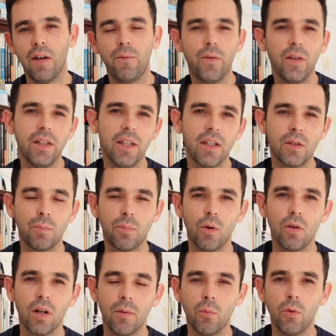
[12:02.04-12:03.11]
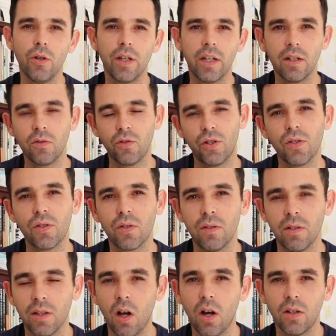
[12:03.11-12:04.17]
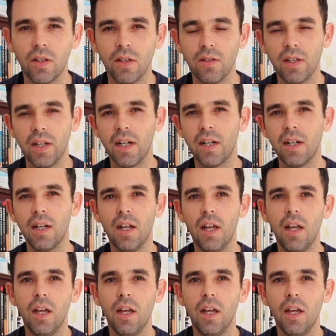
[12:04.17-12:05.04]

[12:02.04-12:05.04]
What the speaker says: affiliate program where you can just log in there.